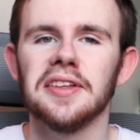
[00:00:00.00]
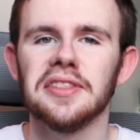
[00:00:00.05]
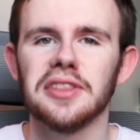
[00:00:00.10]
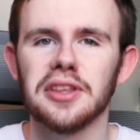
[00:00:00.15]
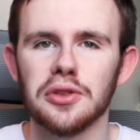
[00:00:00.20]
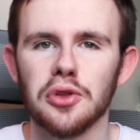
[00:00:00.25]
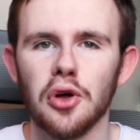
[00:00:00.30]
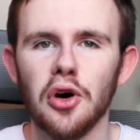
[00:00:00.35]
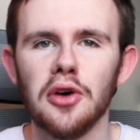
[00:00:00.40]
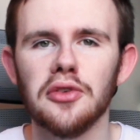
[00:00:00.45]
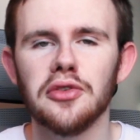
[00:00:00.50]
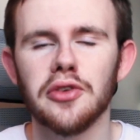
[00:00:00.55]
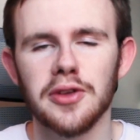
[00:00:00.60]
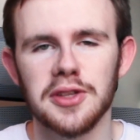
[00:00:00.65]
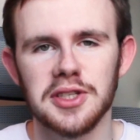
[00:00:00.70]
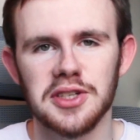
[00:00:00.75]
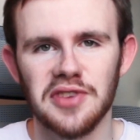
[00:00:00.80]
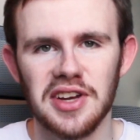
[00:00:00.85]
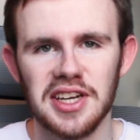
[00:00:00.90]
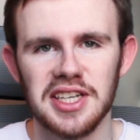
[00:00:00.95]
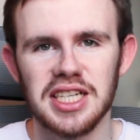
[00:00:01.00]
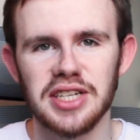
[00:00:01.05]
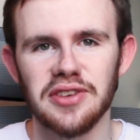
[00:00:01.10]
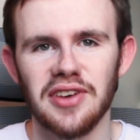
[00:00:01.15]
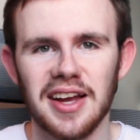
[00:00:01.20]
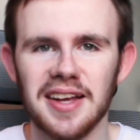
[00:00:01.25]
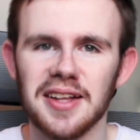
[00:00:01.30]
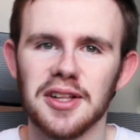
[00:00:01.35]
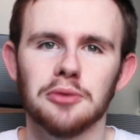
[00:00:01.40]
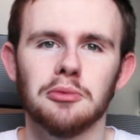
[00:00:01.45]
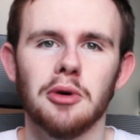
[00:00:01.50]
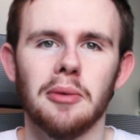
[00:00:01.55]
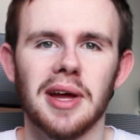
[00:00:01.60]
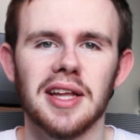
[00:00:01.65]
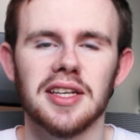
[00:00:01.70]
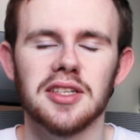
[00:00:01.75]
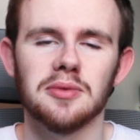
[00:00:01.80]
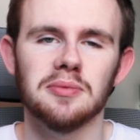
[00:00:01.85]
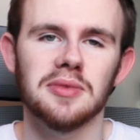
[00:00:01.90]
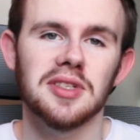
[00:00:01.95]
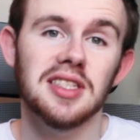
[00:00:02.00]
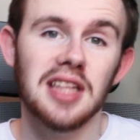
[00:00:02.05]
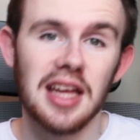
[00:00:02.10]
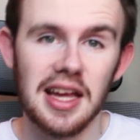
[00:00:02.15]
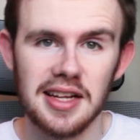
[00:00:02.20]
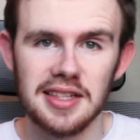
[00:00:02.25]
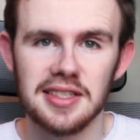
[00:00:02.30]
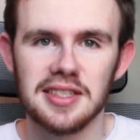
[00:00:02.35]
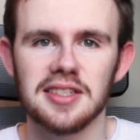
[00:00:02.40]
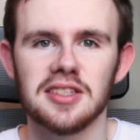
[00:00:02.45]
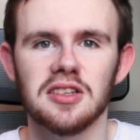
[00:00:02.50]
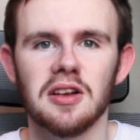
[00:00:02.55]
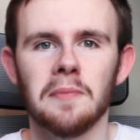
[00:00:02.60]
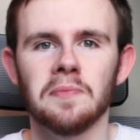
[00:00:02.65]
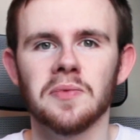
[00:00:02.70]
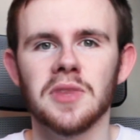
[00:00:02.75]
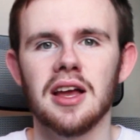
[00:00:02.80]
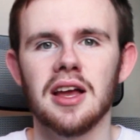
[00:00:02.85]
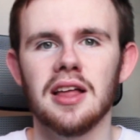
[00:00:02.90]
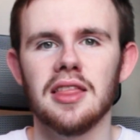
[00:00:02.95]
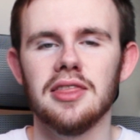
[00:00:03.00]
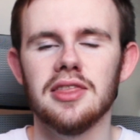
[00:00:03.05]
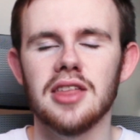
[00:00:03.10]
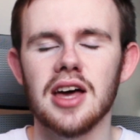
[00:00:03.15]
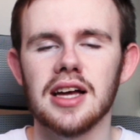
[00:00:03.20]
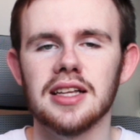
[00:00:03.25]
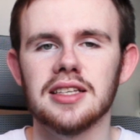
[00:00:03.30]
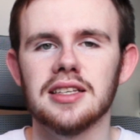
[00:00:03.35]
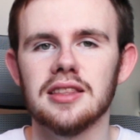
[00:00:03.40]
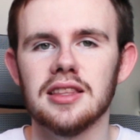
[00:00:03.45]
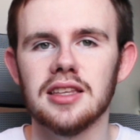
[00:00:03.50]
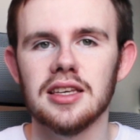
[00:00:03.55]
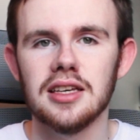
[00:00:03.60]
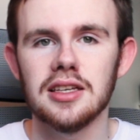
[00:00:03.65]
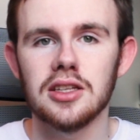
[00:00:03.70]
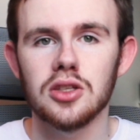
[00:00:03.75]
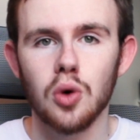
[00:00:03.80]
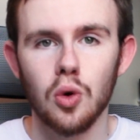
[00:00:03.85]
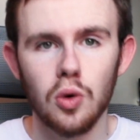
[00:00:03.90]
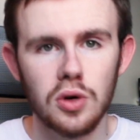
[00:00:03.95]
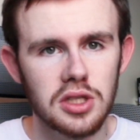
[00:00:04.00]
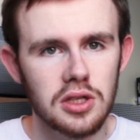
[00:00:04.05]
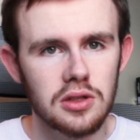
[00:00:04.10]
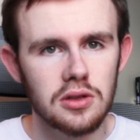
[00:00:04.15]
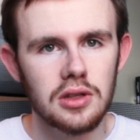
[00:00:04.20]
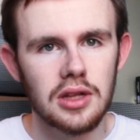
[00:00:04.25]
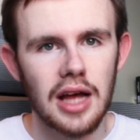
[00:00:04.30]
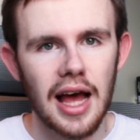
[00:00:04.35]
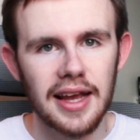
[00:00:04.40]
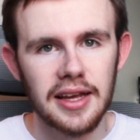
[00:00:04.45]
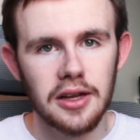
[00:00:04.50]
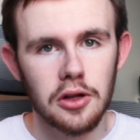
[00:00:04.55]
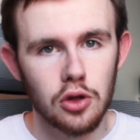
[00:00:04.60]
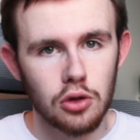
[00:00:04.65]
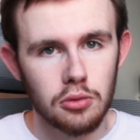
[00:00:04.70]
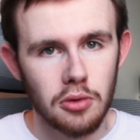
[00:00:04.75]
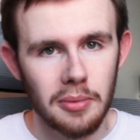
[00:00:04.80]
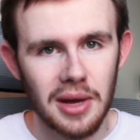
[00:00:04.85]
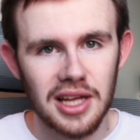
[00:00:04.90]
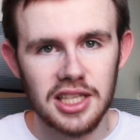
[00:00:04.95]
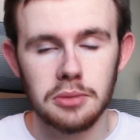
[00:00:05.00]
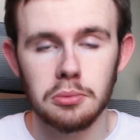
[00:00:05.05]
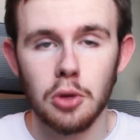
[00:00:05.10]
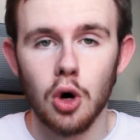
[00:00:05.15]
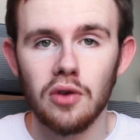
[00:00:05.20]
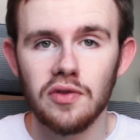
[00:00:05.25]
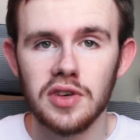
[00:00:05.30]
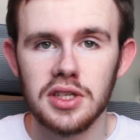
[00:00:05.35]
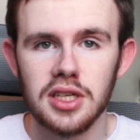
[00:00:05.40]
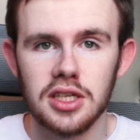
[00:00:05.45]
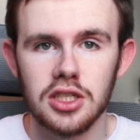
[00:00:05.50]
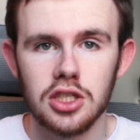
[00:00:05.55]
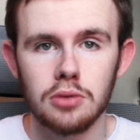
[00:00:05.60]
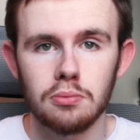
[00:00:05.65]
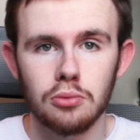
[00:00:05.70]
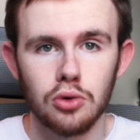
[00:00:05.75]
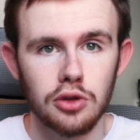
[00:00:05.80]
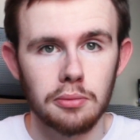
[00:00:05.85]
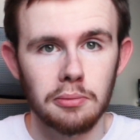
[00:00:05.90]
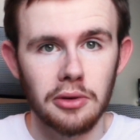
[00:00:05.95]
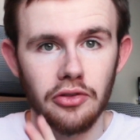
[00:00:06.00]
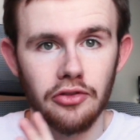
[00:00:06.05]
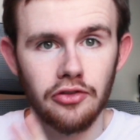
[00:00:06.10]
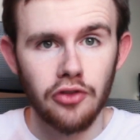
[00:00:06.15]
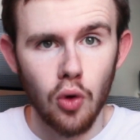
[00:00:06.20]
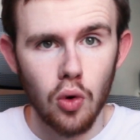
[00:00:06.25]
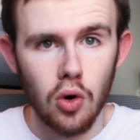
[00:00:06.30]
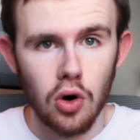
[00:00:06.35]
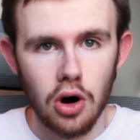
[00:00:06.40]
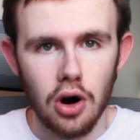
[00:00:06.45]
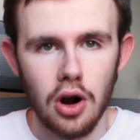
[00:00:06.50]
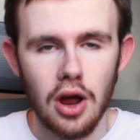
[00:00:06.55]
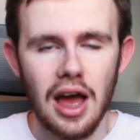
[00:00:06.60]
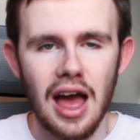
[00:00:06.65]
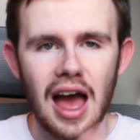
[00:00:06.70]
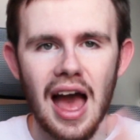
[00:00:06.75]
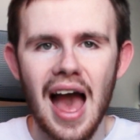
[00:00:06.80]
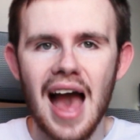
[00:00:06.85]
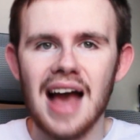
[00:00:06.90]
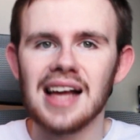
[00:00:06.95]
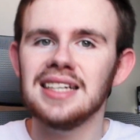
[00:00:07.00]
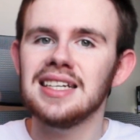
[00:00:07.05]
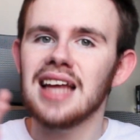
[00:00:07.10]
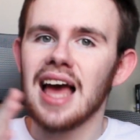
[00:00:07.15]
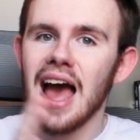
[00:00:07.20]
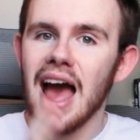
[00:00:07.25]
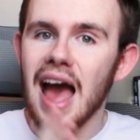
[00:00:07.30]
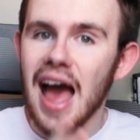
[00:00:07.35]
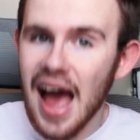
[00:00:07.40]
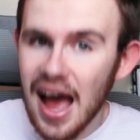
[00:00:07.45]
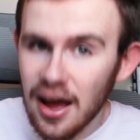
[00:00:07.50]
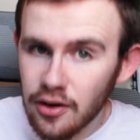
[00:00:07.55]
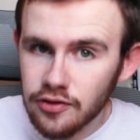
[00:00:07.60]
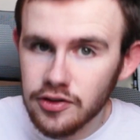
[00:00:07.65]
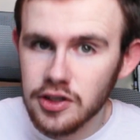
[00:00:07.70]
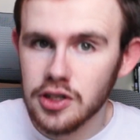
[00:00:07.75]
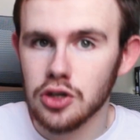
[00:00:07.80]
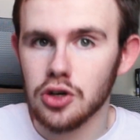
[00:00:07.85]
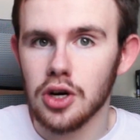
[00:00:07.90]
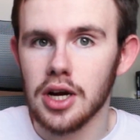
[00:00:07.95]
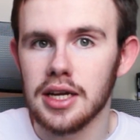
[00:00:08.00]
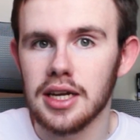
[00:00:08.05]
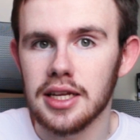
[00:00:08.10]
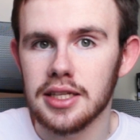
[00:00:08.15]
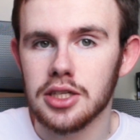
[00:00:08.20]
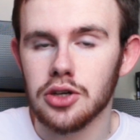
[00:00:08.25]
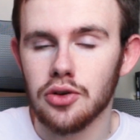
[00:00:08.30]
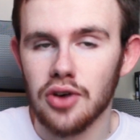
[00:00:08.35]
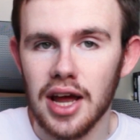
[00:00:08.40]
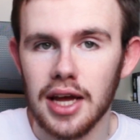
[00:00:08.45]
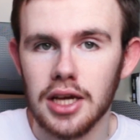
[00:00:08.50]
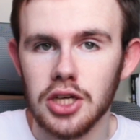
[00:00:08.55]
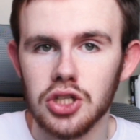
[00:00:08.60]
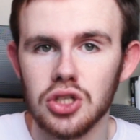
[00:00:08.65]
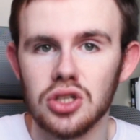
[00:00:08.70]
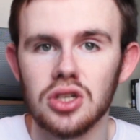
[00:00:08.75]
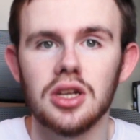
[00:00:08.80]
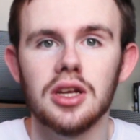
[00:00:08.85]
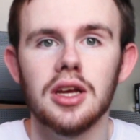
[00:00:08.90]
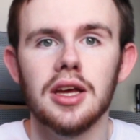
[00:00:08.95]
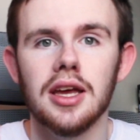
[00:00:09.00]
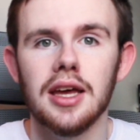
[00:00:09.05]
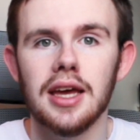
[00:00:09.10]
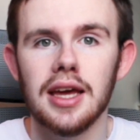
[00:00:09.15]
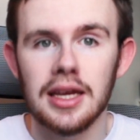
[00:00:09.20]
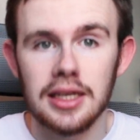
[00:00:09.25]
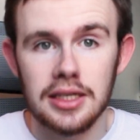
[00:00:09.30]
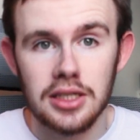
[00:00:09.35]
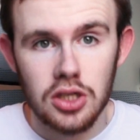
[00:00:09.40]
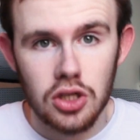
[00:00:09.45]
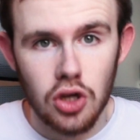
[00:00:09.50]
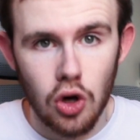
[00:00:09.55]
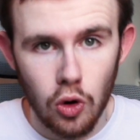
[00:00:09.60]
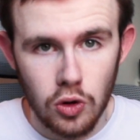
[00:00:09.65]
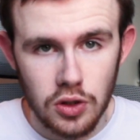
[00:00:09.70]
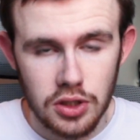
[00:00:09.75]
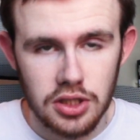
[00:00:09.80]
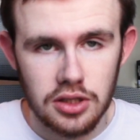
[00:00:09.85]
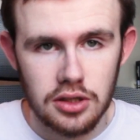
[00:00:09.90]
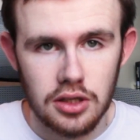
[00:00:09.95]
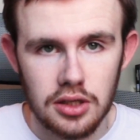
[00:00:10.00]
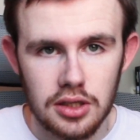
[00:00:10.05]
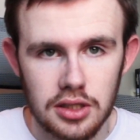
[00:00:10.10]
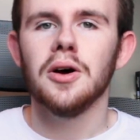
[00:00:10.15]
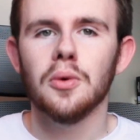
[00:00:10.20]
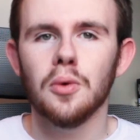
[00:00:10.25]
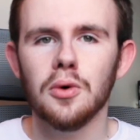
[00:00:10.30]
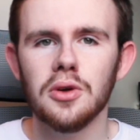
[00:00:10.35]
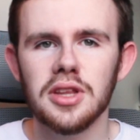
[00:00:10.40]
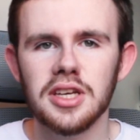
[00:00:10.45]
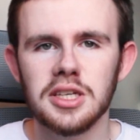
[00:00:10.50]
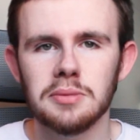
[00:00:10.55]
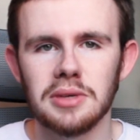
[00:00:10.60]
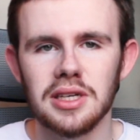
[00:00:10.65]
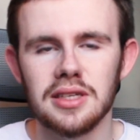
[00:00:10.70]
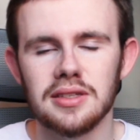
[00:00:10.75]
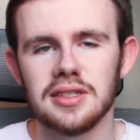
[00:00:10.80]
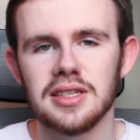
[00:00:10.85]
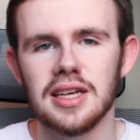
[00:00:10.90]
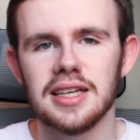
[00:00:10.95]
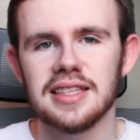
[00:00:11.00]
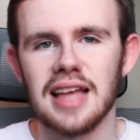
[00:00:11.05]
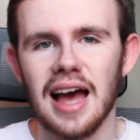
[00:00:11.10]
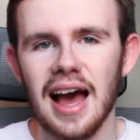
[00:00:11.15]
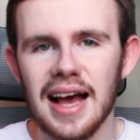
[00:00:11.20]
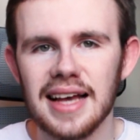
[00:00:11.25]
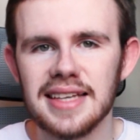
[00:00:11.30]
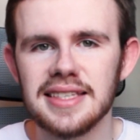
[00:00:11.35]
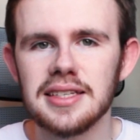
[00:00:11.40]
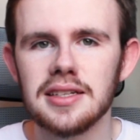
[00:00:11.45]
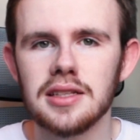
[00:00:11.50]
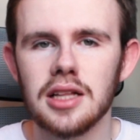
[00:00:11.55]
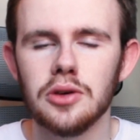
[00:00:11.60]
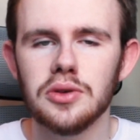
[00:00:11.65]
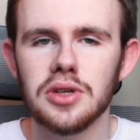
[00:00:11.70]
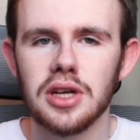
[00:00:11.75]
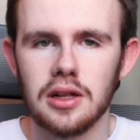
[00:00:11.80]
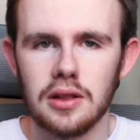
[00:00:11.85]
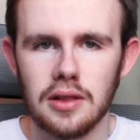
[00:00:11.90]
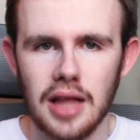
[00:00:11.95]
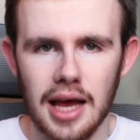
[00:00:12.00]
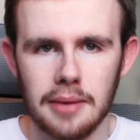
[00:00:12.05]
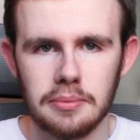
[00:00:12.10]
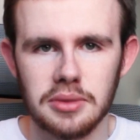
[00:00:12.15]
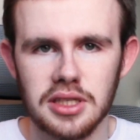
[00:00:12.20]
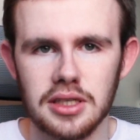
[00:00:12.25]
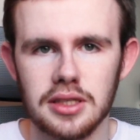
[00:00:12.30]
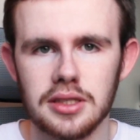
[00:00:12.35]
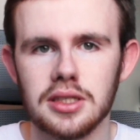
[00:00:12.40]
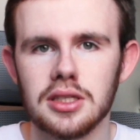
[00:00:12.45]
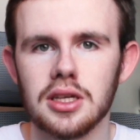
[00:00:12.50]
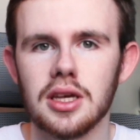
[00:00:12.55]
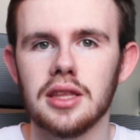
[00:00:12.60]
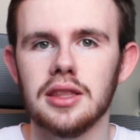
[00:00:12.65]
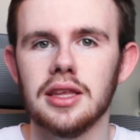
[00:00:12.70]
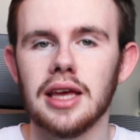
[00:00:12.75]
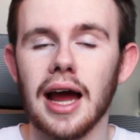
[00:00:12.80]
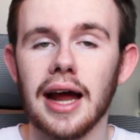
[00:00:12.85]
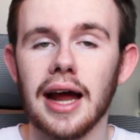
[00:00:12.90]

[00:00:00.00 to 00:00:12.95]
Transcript: The law of conservation of angular momentum states that the total angular momentum of a system both before and after an interaction is constant. What this means is that as the cloud collapses, the